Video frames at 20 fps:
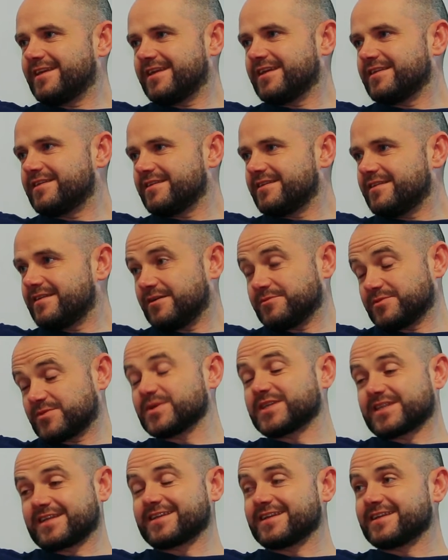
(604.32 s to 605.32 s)
giddy. I was
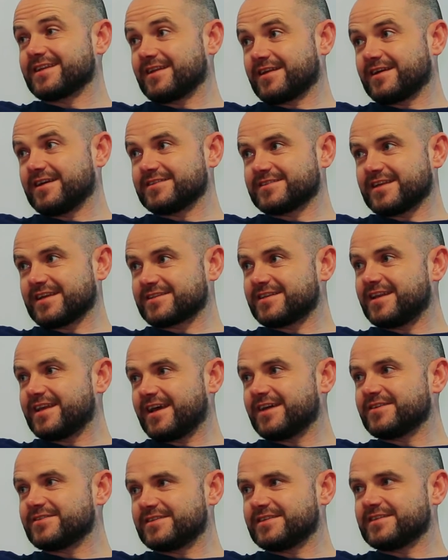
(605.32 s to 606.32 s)
with the Tyndall guys
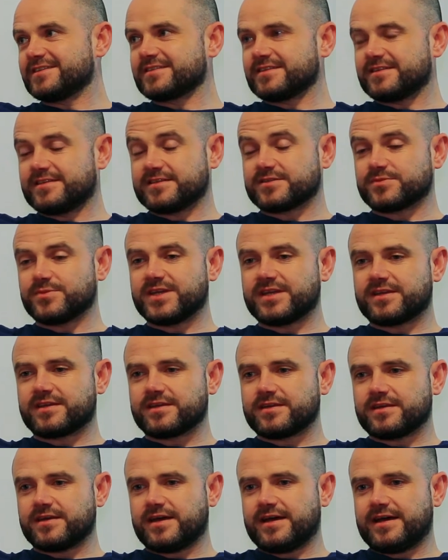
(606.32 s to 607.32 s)
actually out in ESA this
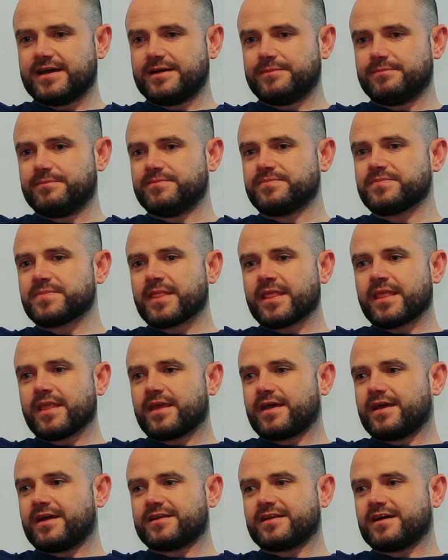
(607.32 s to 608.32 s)
week, yeah. um,
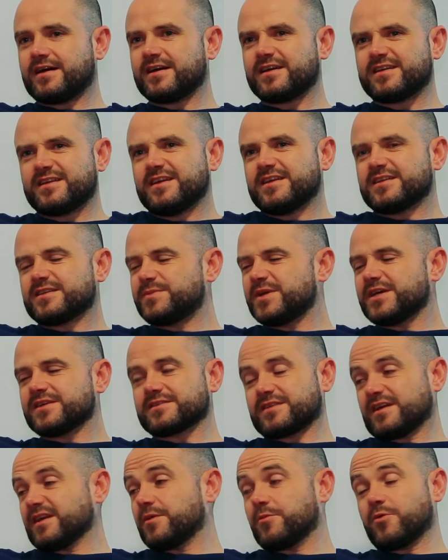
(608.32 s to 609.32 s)
and I, to be
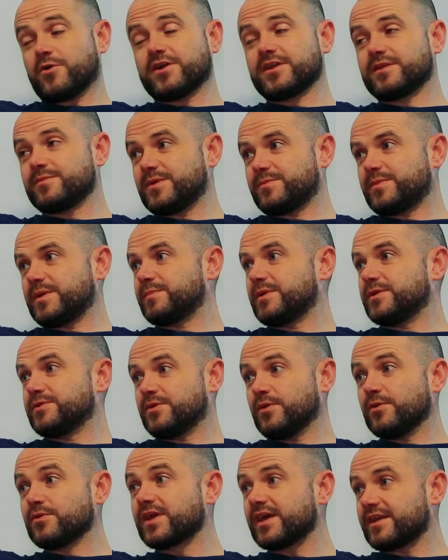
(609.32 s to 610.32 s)
honest, I get worried about people who
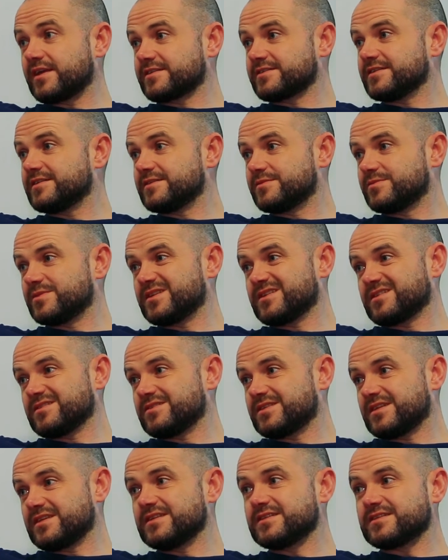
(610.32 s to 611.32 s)
don't get excited when they
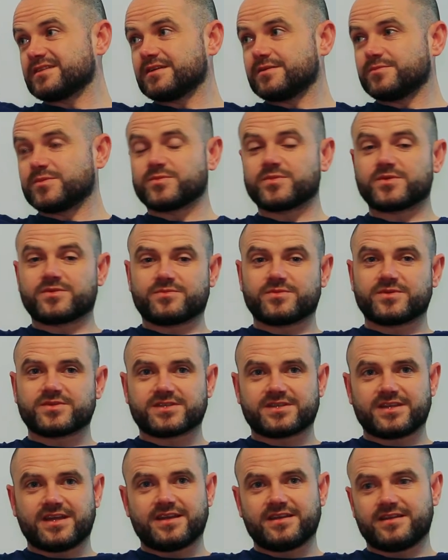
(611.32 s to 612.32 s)
go to ESA. I mean, we're, we're
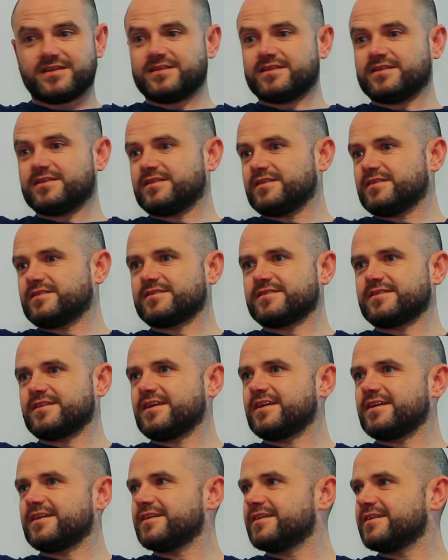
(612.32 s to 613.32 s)
standing in the,
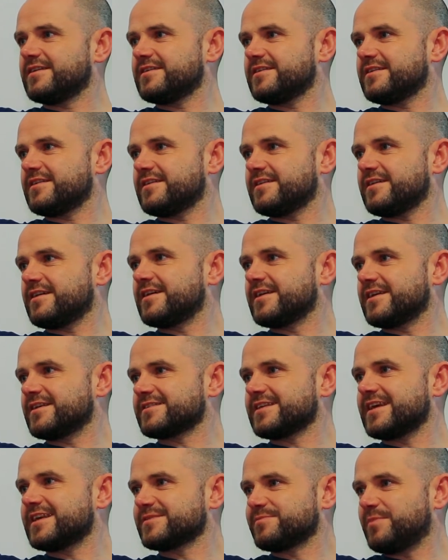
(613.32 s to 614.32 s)
the uh,
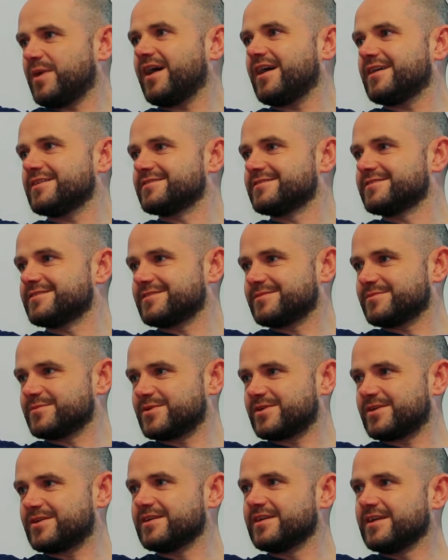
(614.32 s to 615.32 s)
ISS pods, and
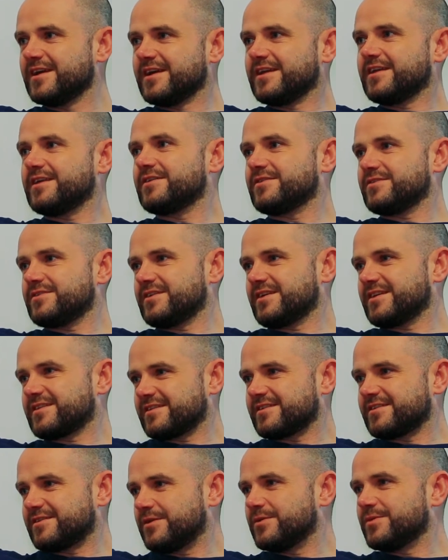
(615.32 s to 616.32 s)
we're you know you get
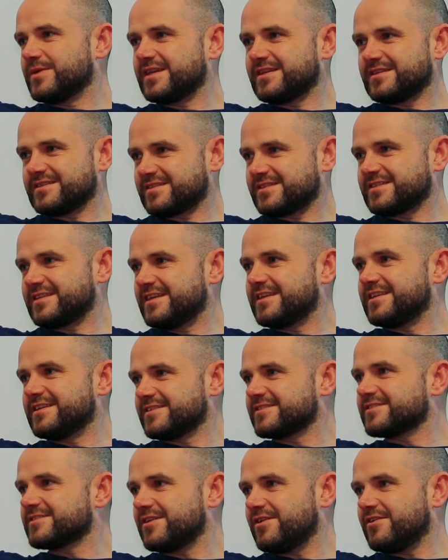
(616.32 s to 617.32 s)
to go in and see
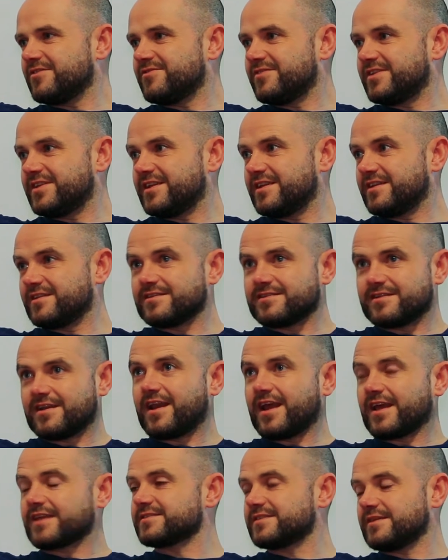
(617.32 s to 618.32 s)
this stuff, and then
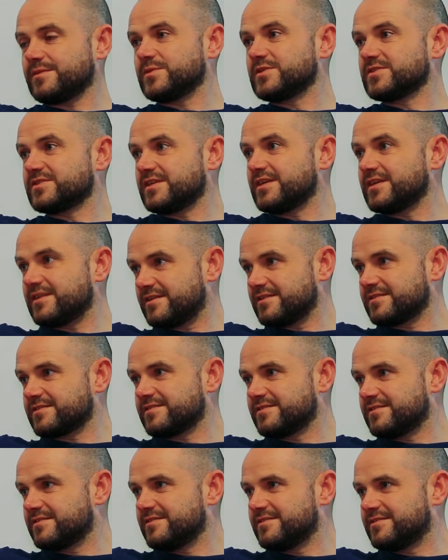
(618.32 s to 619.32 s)
the next time you see it,
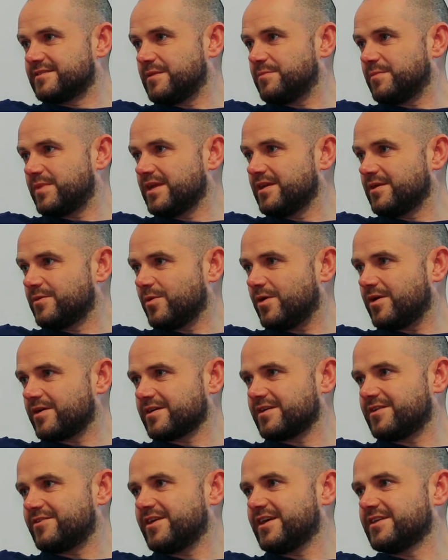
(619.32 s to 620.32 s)
it's Tim Peake
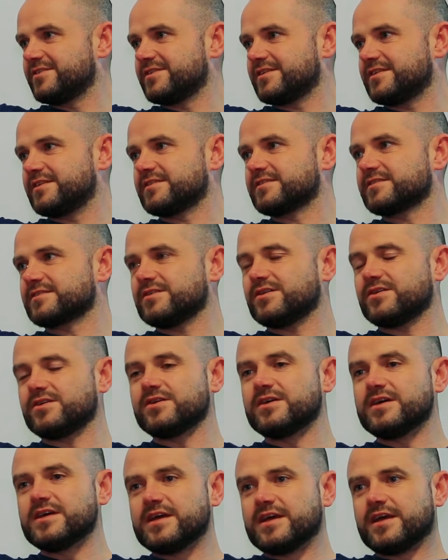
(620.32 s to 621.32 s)
walking around in it.
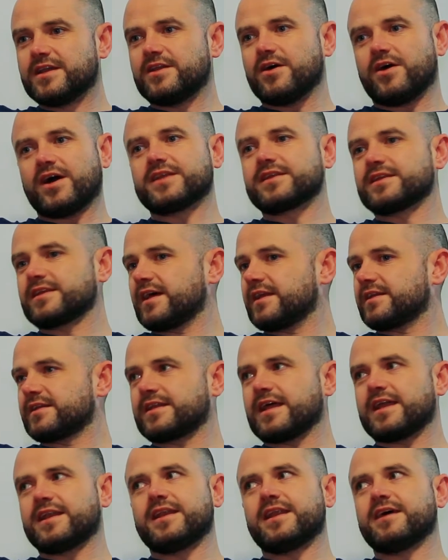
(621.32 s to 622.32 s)
So no, I think
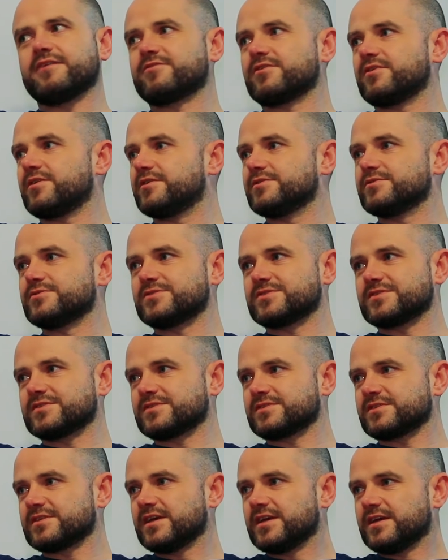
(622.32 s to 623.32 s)
that that never
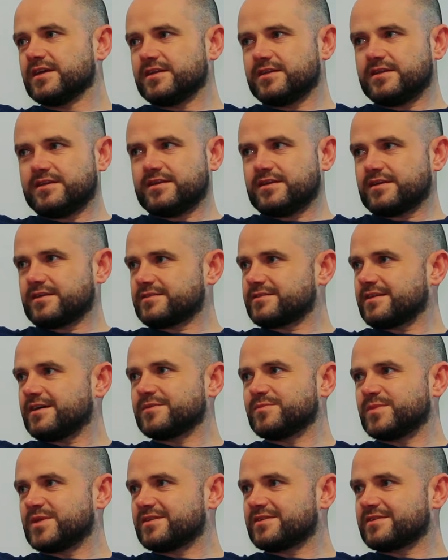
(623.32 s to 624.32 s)
loses the
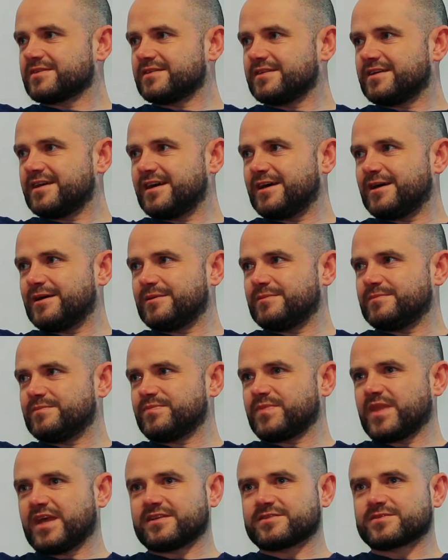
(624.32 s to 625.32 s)
excitement
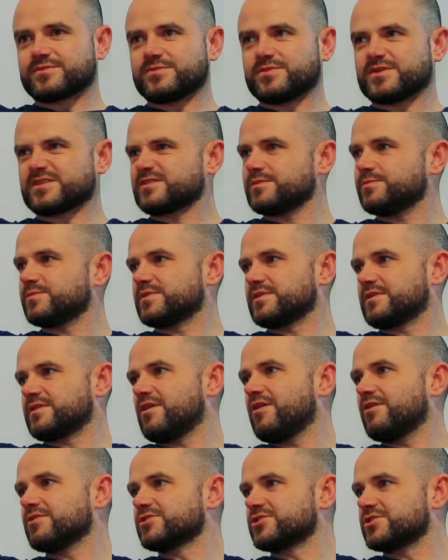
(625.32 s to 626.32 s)
um, and when something's
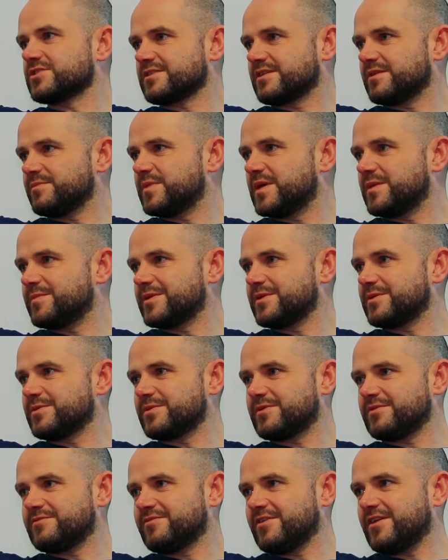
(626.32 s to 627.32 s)
launching that maybe you
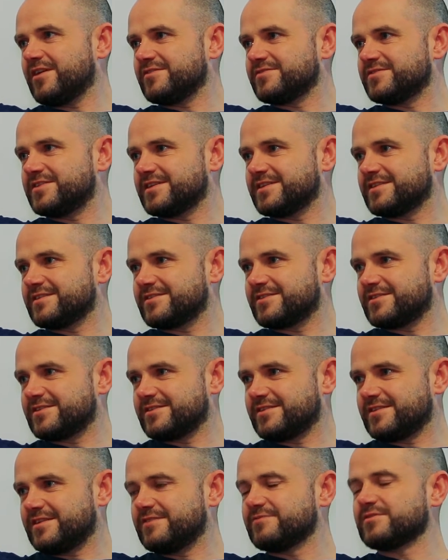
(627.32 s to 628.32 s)
were involved in or
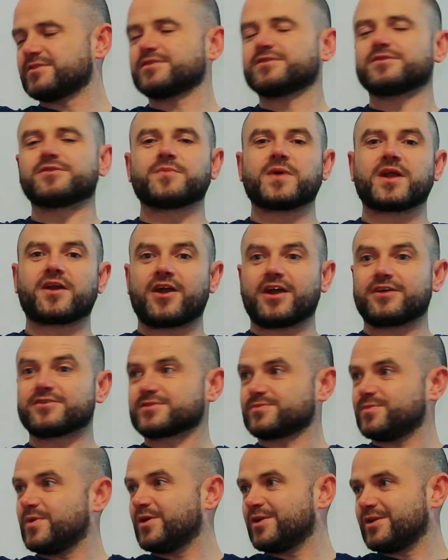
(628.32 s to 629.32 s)
mm. even no matter how
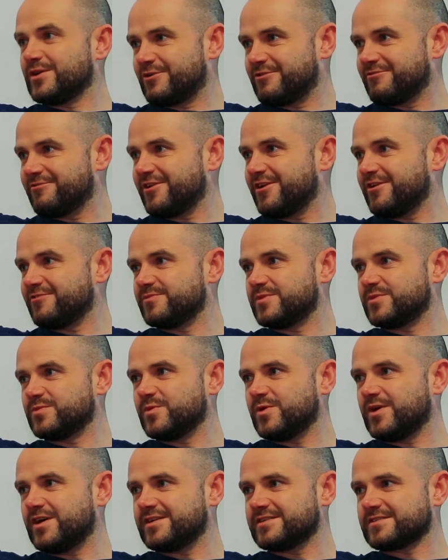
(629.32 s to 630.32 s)
small your involvement
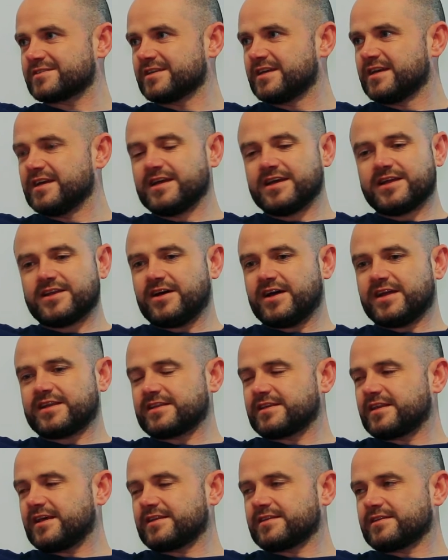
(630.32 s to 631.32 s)
was I
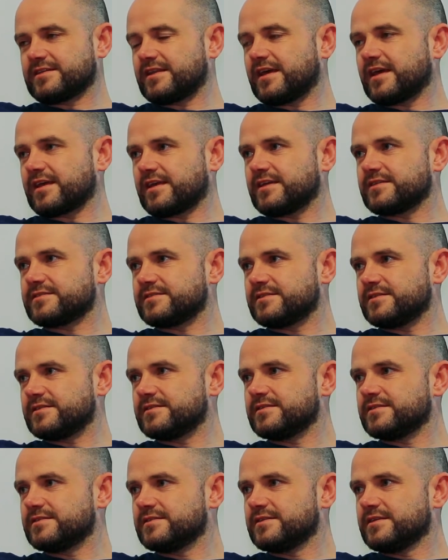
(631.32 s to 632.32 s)
think that that gets
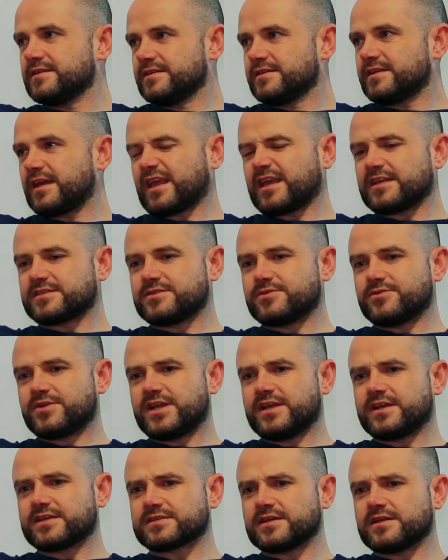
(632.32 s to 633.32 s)
you that gets you
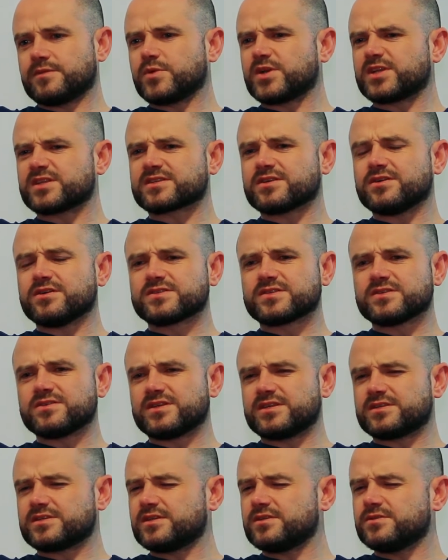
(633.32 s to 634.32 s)
really excited but it's also
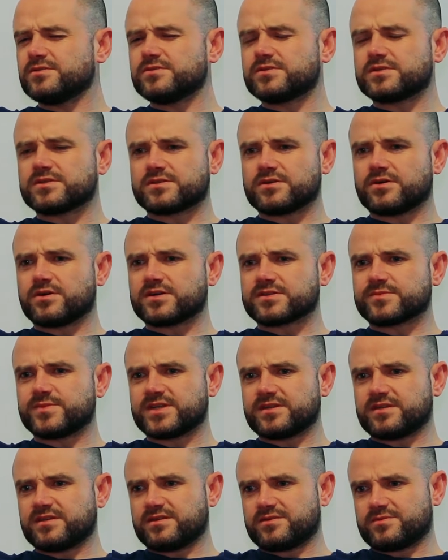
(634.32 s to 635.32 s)
it's huge
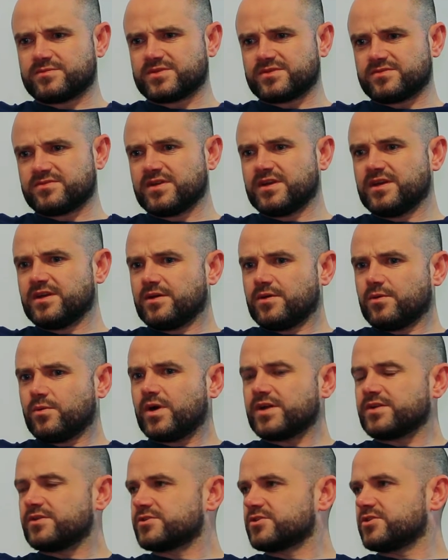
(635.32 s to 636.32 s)
endorsement in terms of
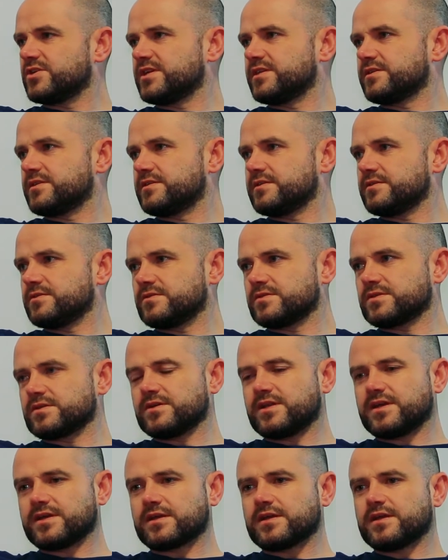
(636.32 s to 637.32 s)
what you're trying to do
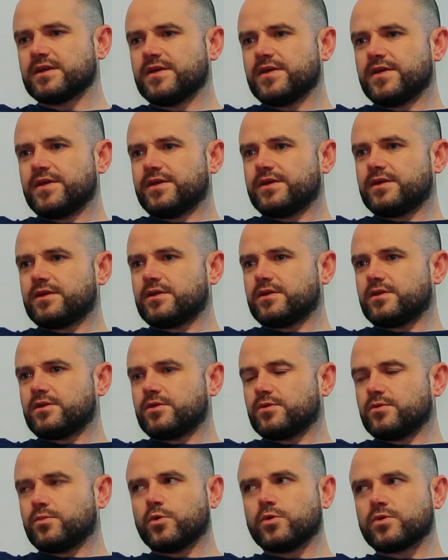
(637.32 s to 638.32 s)
so mm. like
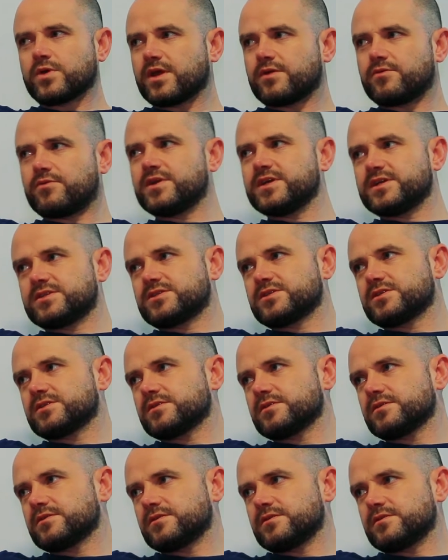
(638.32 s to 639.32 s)
you won't get rich
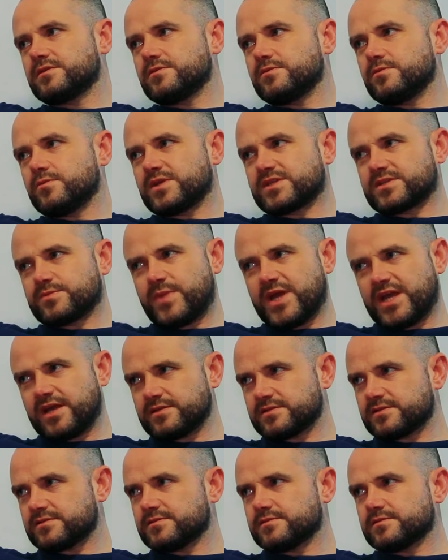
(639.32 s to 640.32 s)
mm. with
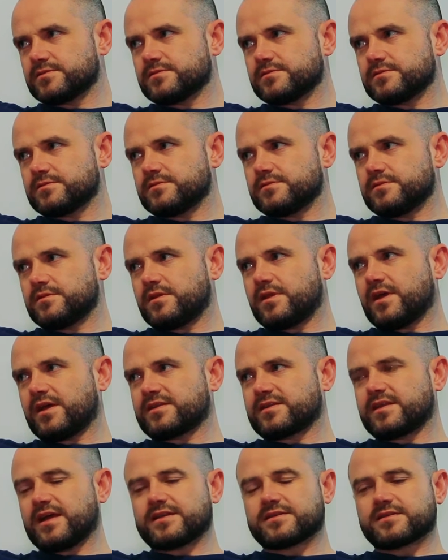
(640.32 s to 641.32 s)
space yeah
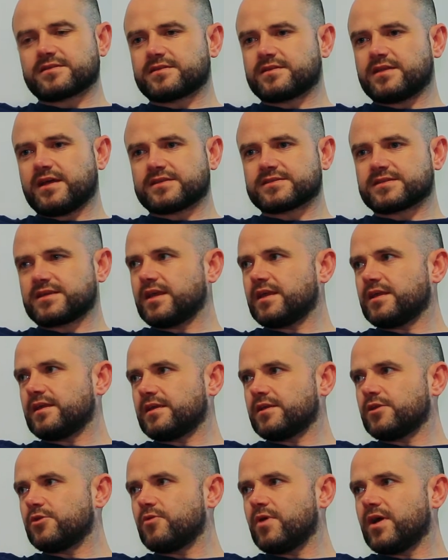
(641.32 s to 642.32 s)
that that's that's key
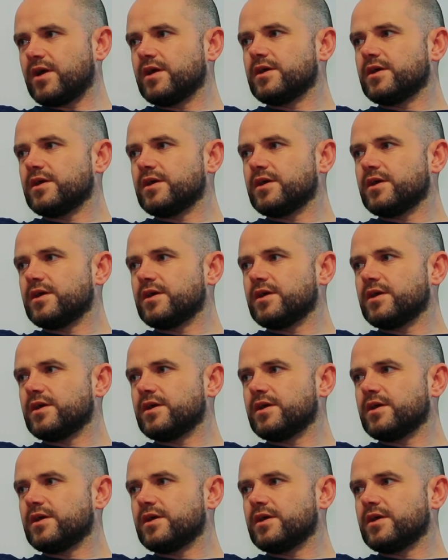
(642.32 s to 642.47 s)
you, what,